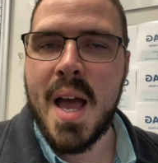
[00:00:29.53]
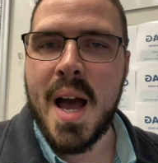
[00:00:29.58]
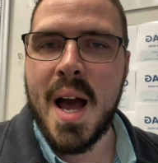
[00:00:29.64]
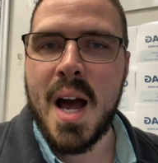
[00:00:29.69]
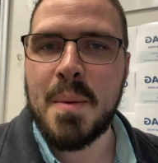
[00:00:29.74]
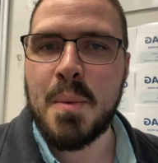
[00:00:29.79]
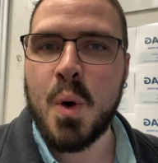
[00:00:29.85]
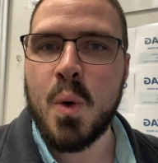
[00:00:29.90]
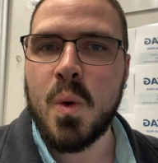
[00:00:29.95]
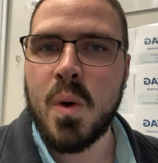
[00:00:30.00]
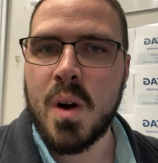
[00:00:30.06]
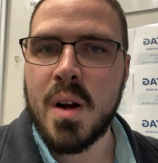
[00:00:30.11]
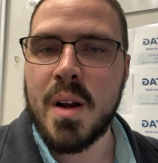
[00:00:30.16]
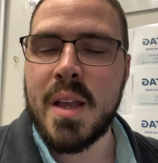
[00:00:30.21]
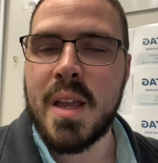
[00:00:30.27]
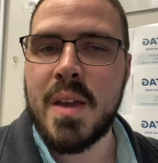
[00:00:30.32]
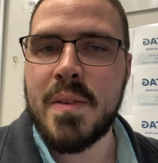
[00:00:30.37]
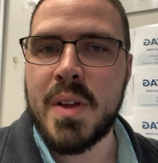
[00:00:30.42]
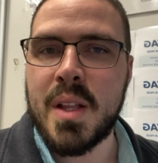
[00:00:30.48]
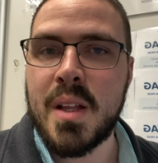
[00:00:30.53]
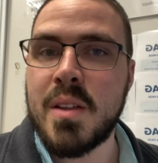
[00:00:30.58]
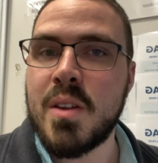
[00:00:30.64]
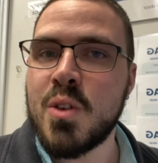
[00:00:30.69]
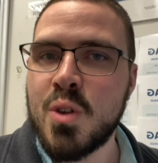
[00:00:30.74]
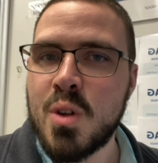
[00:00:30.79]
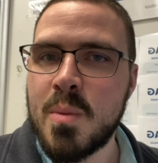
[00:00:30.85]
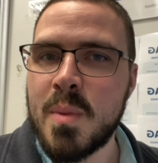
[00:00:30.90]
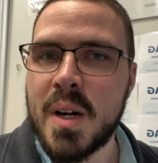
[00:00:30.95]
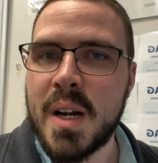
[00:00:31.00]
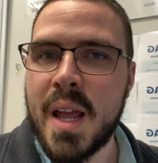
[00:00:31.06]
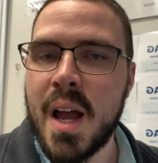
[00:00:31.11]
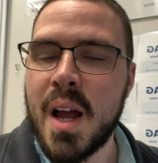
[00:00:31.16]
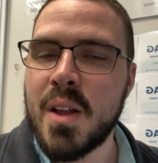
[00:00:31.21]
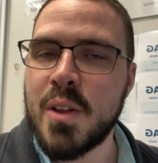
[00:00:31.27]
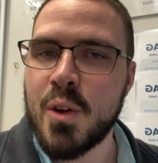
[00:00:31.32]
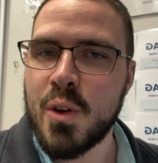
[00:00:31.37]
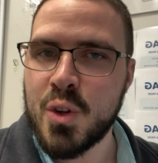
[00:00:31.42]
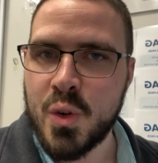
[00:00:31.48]
or even additional money
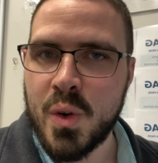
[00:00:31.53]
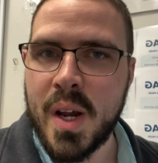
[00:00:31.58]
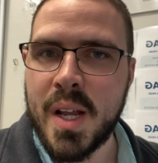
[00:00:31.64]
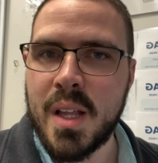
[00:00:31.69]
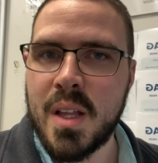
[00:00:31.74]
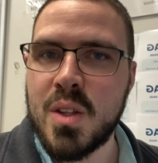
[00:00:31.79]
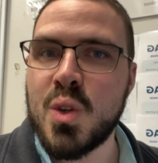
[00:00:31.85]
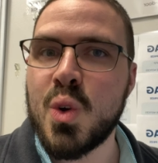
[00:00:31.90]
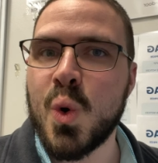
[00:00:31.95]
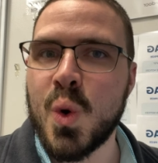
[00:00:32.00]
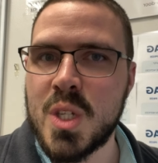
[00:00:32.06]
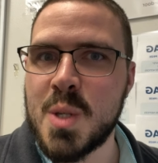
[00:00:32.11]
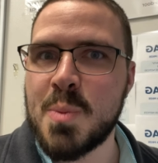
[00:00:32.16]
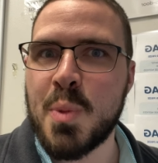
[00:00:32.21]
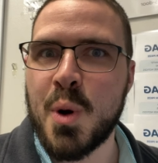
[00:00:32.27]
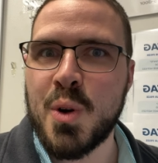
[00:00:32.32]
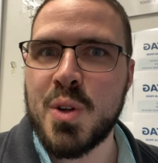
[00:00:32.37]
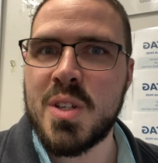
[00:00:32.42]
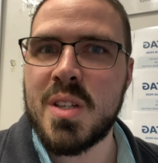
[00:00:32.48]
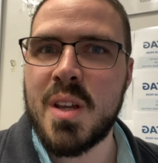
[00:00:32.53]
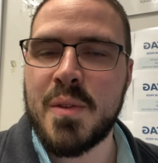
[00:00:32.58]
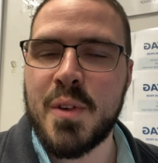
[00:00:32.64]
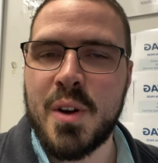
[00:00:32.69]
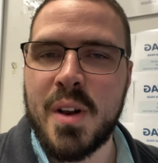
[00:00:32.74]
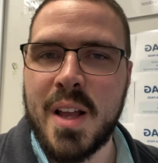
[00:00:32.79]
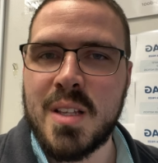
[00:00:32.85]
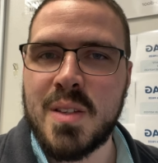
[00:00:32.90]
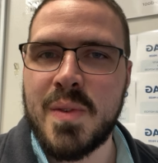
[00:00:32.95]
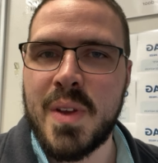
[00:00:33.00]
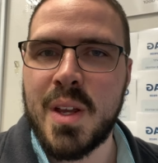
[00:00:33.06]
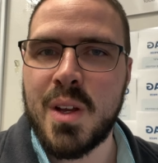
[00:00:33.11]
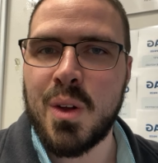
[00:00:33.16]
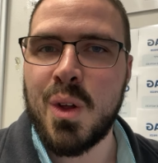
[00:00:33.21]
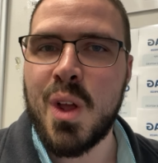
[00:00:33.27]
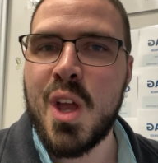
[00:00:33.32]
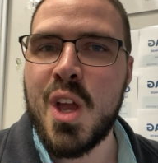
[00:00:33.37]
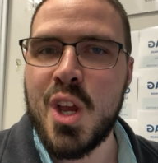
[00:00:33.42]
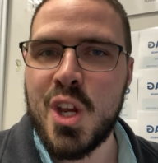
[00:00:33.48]
on your trade-in towards the purchase of your next
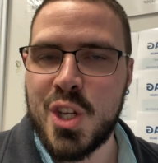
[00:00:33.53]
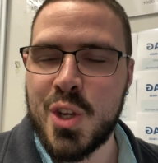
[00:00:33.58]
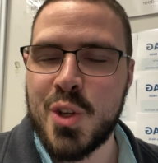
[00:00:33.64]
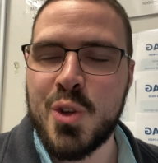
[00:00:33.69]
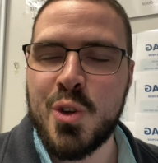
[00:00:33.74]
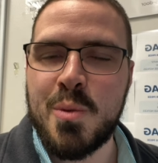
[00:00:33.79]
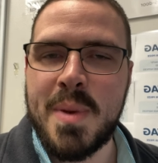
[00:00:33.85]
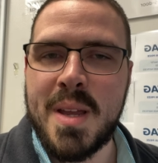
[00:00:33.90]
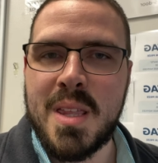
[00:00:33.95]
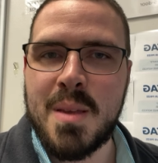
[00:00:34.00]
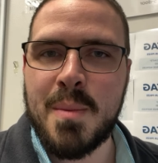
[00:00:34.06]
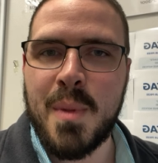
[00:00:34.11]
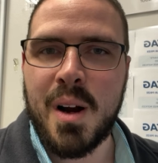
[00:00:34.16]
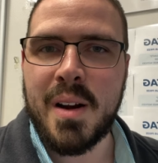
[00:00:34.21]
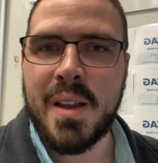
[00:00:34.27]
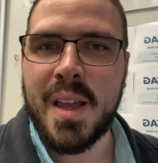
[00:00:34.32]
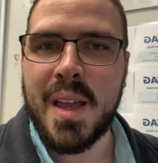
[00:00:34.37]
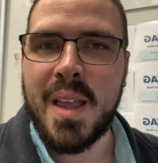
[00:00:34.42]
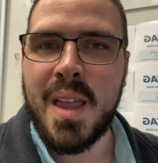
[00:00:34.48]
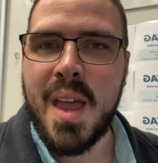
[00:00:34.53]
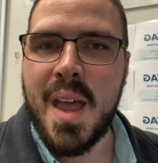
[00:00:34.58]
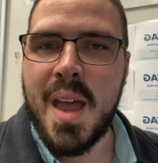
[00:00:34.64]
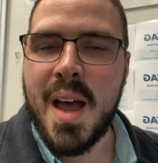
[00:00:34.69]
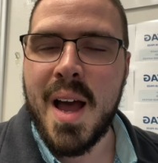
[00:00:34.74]
vehicle should you be in the market.